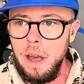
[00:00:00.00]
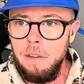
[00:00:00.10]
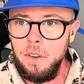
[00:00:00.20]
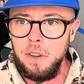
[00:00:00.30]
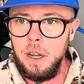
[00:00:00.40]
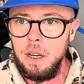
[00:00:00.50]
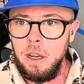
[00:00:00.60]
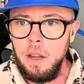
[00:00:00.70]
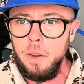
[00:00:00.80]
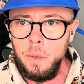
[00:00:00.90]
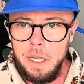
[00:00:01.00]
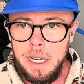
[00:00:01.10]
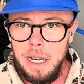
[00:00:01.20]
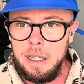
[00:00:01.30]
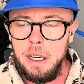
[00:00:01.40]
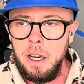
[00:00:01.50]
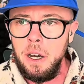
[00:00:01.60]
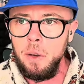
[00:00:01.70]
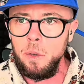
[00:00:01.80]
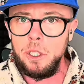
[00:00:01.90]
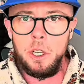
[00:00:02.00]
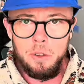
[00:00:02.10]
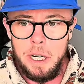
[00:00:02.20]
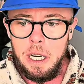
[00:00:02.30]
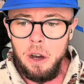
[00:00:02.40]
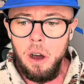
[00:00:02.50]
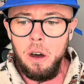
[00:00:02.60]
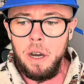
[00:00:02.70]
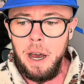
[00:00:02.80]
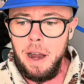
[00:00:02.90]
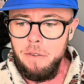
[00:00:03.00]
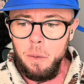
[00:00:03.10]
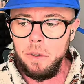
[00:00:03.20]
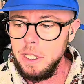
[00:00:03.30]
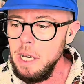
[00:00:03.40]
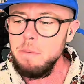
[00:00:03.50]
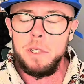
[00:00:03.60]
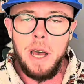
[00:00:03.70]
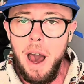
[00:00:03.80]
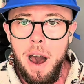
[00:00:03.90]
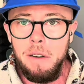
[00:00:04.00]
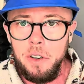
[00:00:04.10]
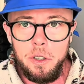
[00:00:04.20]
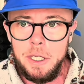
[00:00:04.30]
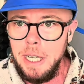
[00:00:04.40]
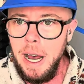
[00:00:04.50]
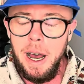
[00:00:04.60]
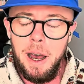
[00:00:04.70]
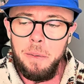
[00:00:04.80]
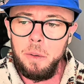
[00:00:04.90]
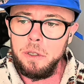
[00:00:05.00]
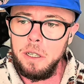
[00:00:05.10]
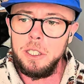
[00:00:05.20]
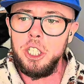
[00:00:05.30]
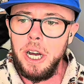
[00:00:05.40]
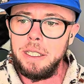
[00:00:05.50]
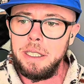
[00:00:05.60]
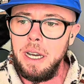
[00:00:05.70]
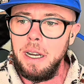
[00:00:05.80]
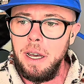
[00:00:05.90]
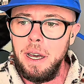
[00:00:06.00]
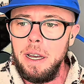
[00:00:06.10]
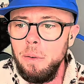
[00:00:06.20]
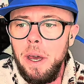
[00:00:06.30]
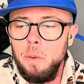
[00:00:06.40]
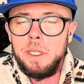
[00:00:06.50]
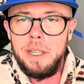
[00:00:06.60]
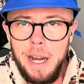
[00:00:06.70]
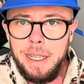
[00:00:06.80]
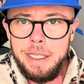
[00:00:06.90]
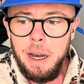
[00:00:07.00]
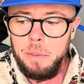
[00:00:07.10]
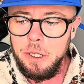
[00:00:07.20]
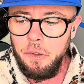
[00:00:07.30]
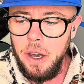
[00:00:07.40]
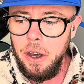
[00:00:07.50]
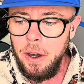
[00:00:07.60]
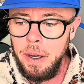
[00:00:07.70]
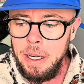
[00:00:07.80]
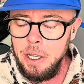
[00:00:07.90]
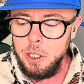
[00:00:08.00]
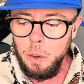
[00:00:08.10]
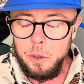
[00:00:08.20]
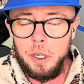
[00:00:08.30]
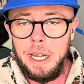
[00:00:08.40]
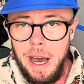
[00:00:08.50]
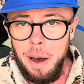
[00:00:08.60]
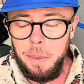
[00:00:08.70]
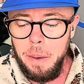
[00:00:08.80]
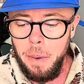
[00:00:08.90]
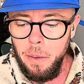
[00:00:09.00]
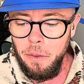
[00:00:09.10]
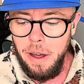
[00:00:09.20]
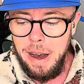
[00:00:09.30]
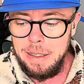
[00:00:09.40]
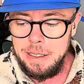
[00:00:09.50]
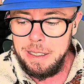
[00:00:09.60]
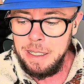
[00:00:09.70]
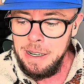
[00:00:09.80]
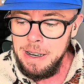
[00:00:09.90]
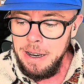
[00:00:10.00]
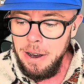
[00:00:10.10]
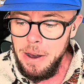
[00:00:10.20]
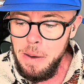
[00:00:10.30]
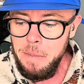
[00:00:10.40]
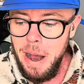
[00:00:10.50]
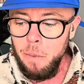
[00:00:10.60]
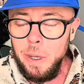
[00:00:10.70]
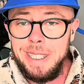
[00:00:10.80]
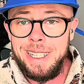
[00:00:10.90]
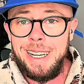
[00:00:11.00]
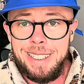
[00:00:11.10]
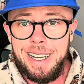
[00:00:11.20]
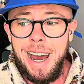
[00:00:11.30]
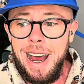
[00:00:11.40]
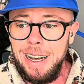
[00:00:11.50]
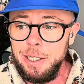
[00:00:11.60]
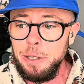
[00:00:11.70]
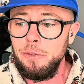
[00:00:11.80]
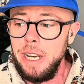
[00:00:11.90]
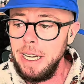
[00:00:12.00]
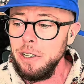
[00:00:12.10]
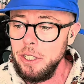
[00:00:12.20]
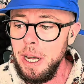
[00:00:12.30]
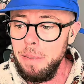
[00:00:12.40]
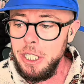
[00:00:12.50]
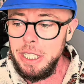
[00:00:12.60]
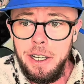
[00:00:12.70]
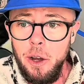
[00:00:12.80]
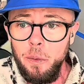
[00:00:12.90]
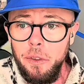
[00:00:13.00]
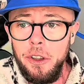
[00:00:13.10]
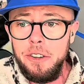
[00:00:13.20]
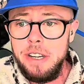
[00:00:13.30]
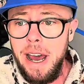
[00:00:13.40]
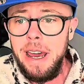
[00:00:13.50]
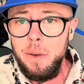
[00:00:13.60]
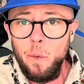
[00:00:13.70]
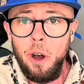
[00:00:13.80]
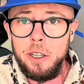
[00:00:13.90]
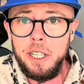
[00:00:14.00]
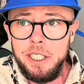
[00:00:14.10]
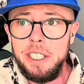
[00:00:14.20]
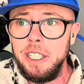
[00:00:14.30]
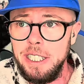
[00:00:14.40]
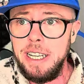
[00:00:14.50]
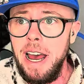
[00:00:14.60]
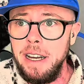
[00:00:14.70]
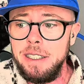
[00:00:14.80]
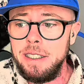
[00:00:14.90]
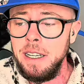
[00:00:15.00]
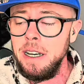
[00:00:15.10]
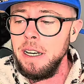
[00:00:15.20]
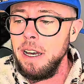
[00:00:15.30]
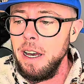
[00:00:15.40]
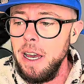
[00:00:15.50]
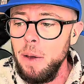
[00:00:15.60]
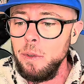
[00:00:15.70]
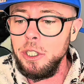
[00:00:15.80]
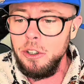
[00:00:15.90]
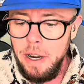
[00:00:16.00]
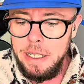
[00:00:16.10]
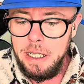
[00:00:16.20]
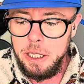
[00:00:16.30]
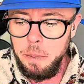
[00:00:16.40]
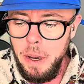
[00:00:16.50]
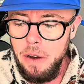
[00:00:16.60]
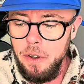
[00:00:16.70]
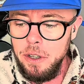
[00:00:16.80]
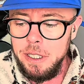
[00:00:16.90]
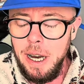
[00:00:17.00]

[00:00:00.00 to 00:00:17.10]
Everything that we did was agreed on, and everyone seemed to have a good time. There was lots of chatting. It was a nice atmosphere, so I was really happy about that. And we did get some really good images. You know, the day was a success. It was a great experience.